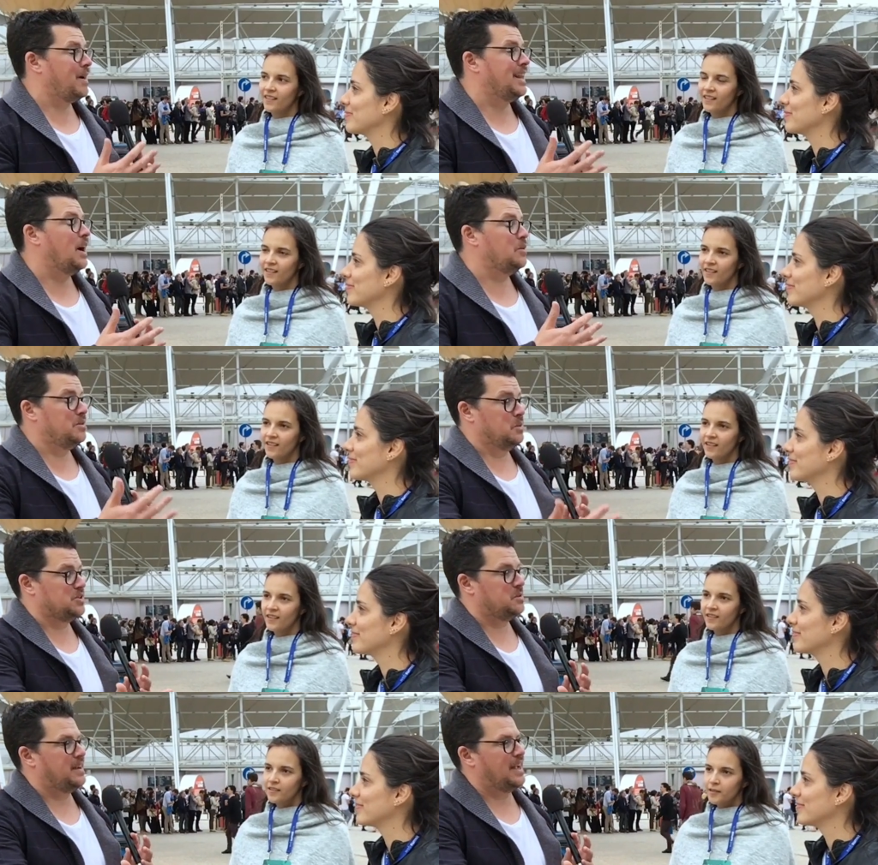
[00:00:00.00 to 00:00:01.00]
Speaker 1: and how would
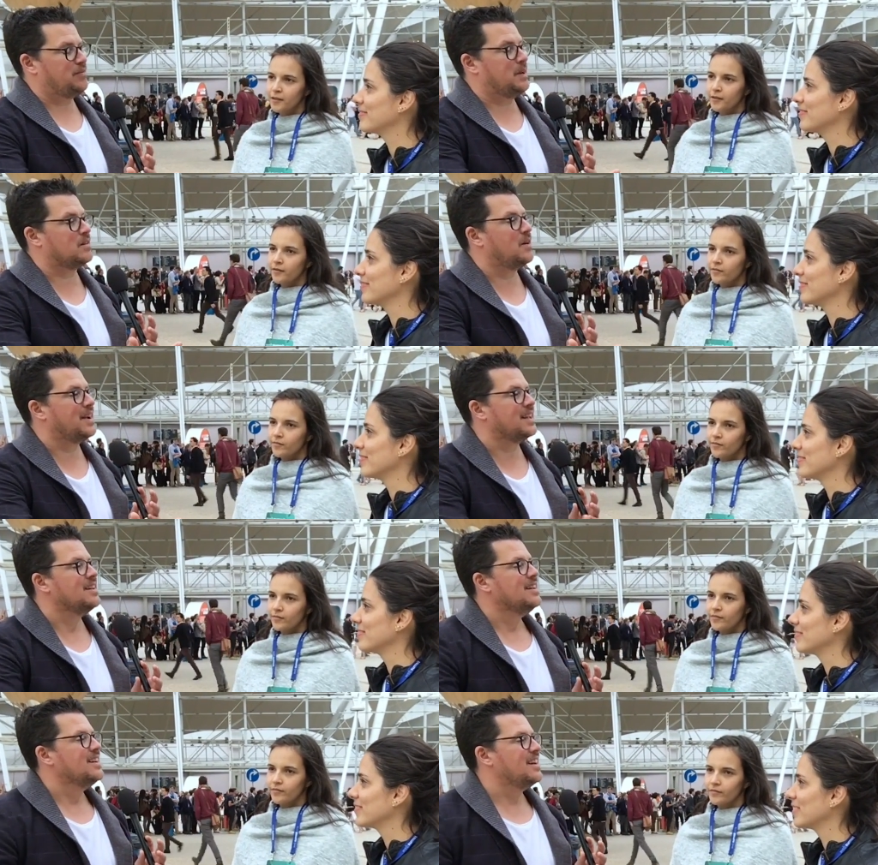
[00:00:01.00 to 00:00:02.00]
you have been growing
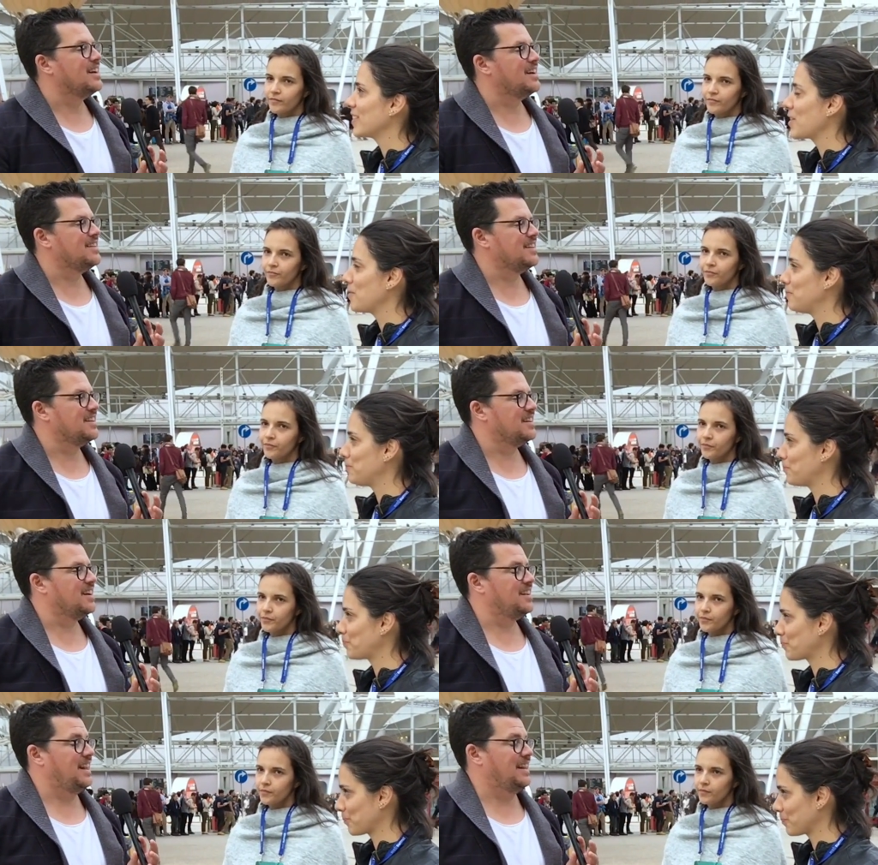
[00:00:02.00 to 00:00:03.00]
uh,
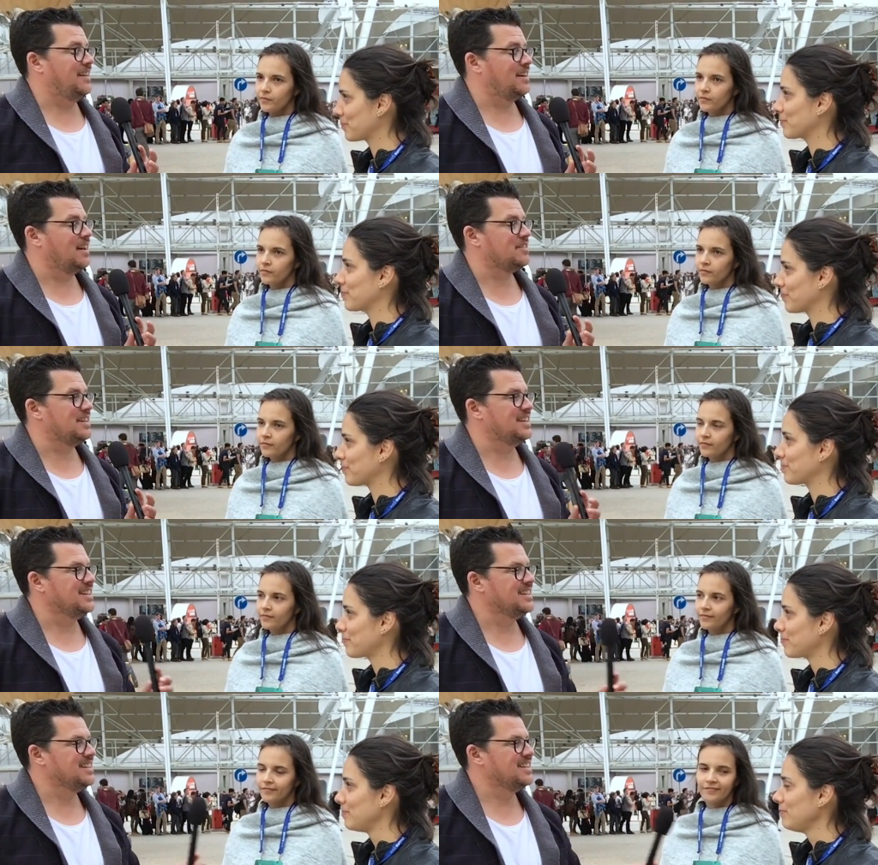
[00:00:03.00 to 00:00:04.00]
the, the, the, than the last year?
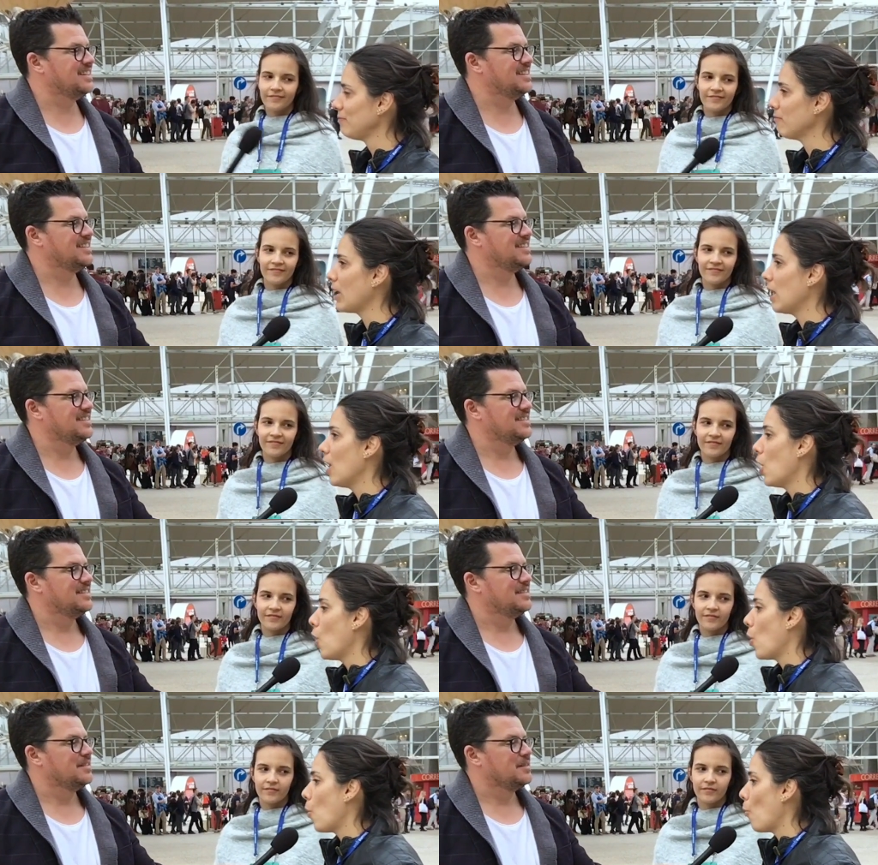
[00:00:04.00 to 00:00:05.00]

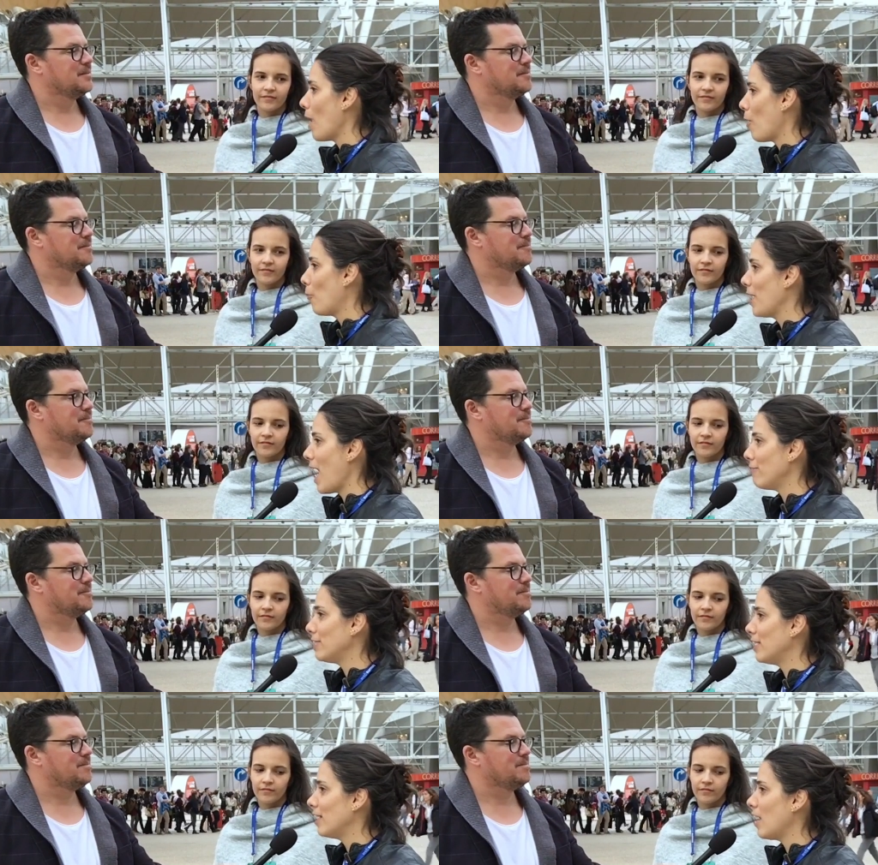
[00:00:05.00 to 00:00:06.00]
Speaker 2: Well, we have a,
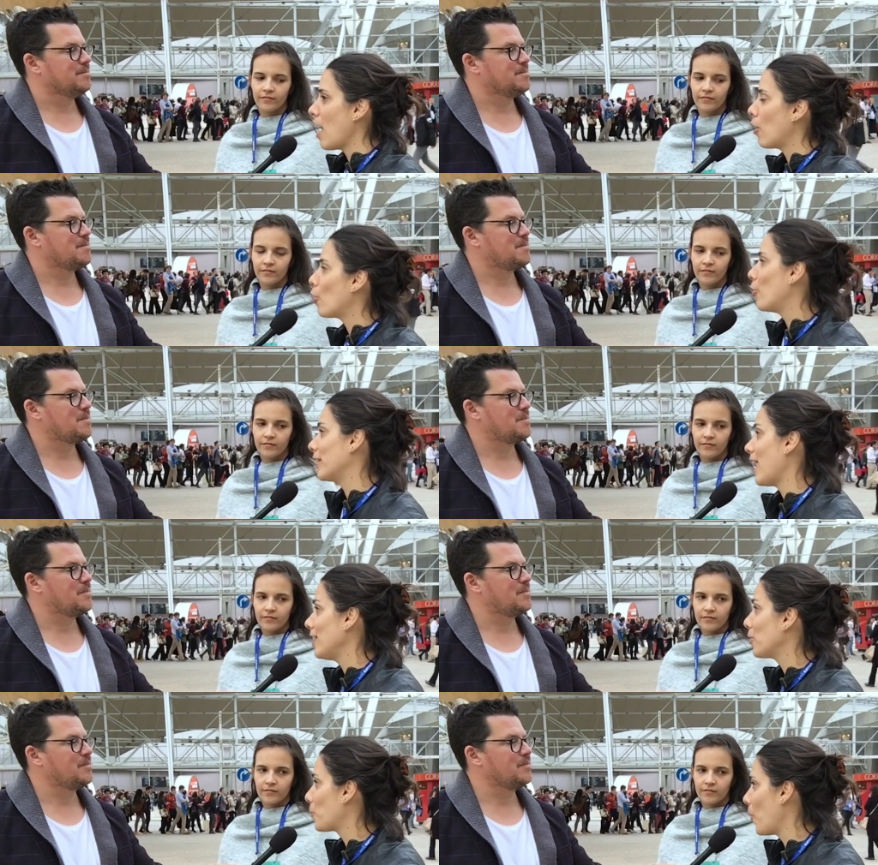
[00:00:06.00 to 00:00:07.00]
a
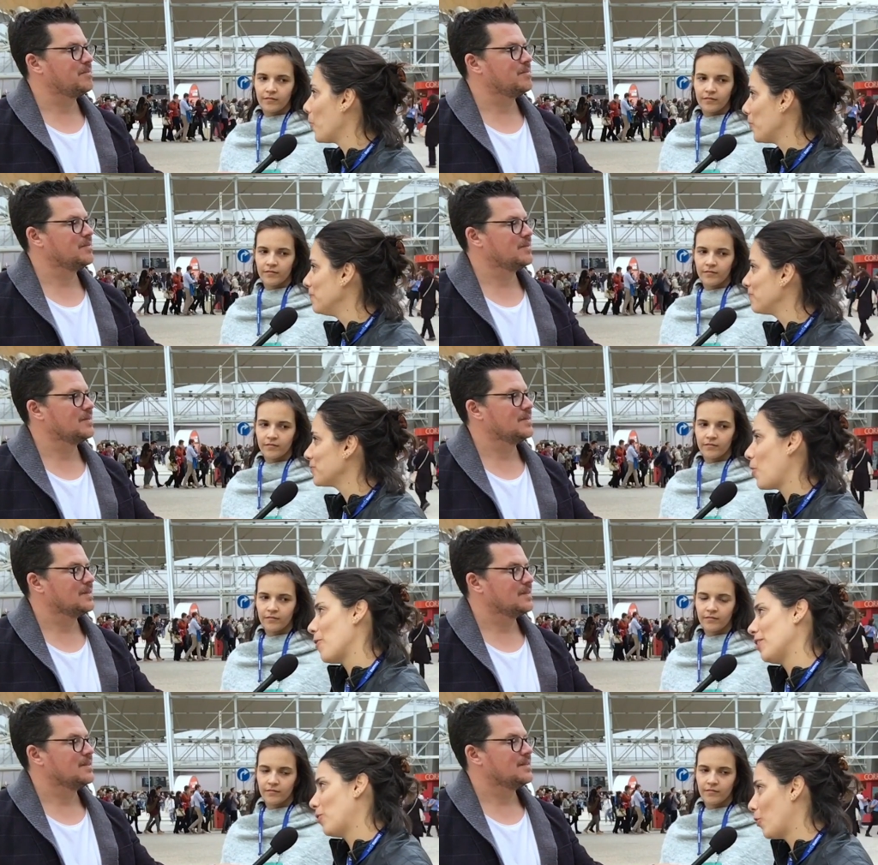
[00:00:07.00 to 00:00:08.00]
organic growth.
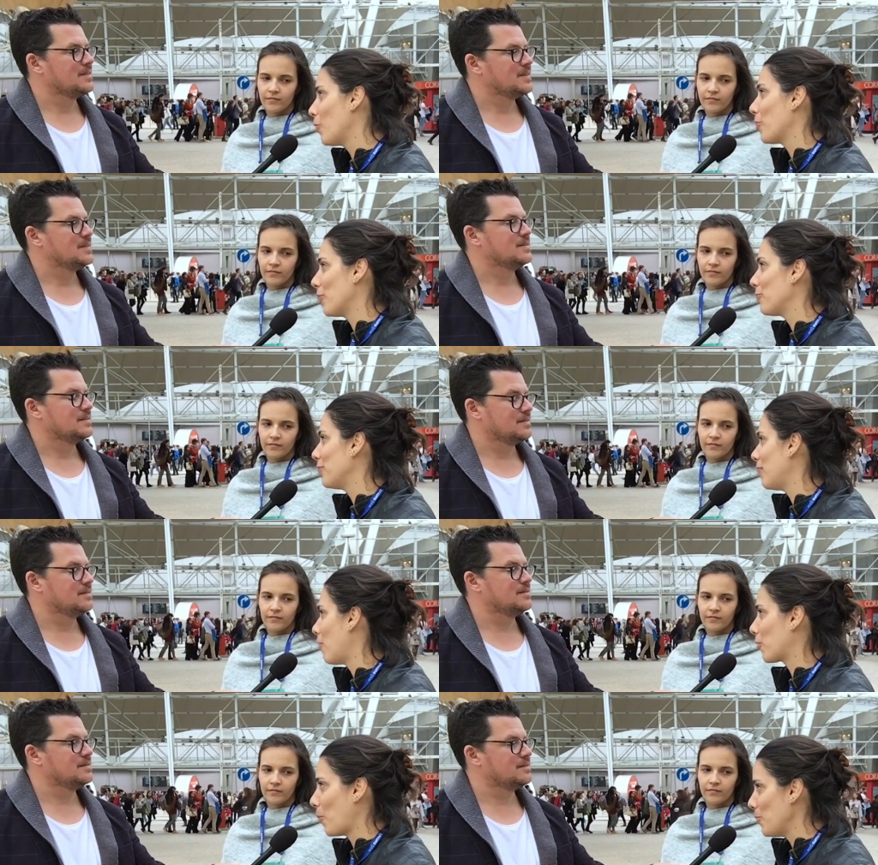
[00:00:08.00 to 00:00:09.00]
Going growth of uh,
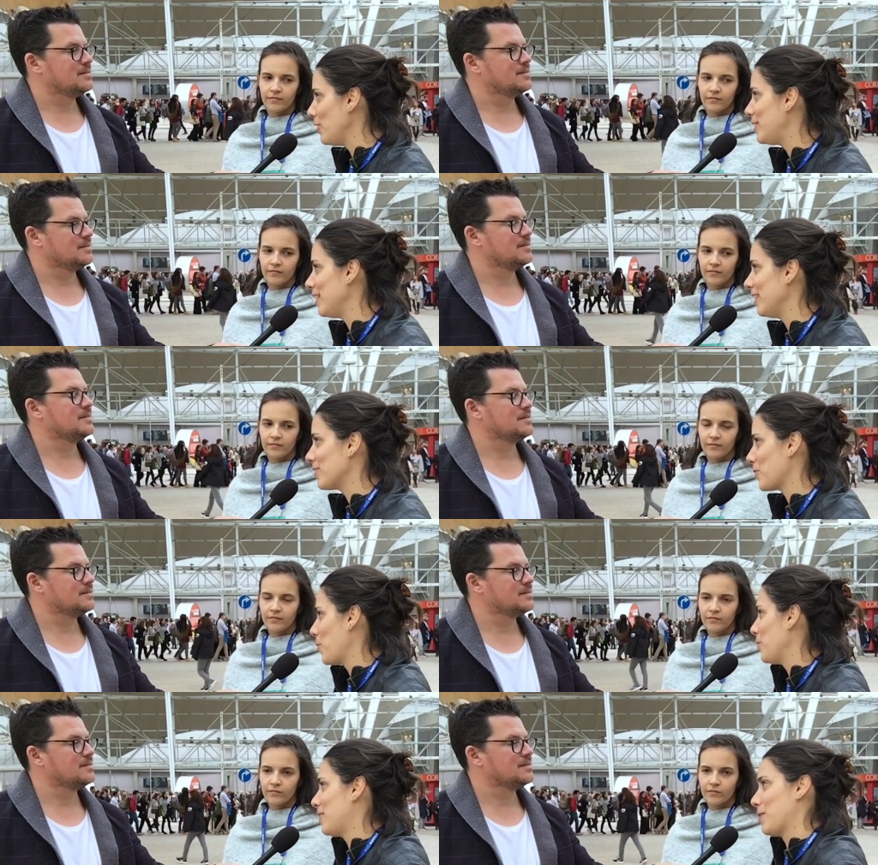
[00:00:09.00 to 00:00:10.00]
our community,
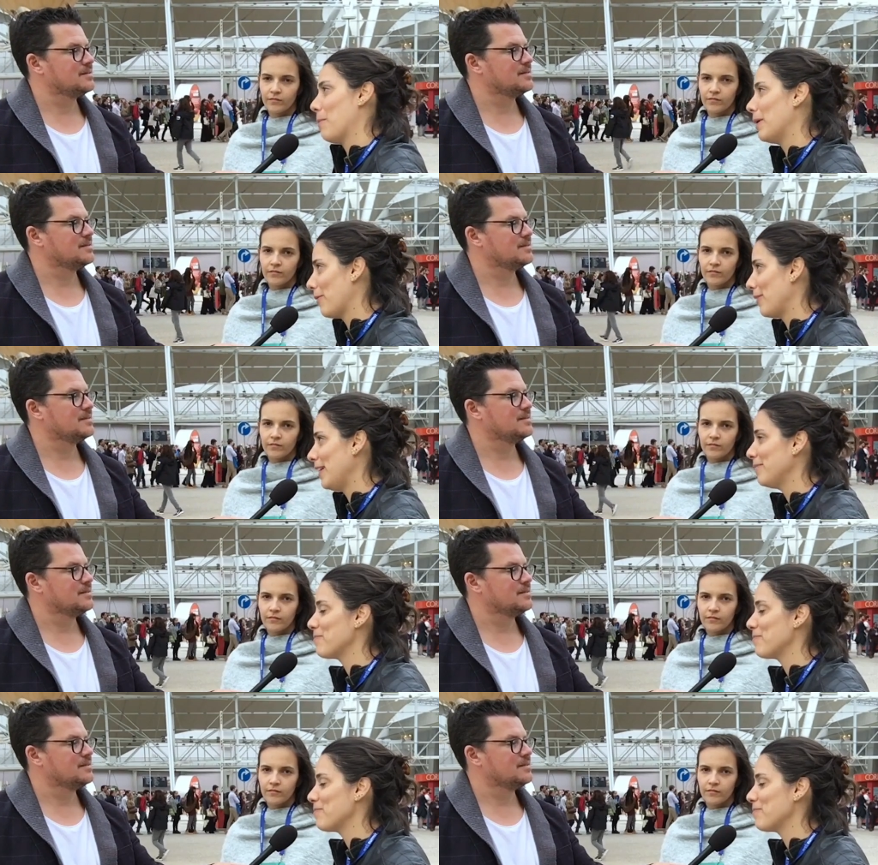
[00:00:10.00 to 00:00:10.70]
so it's a monthly.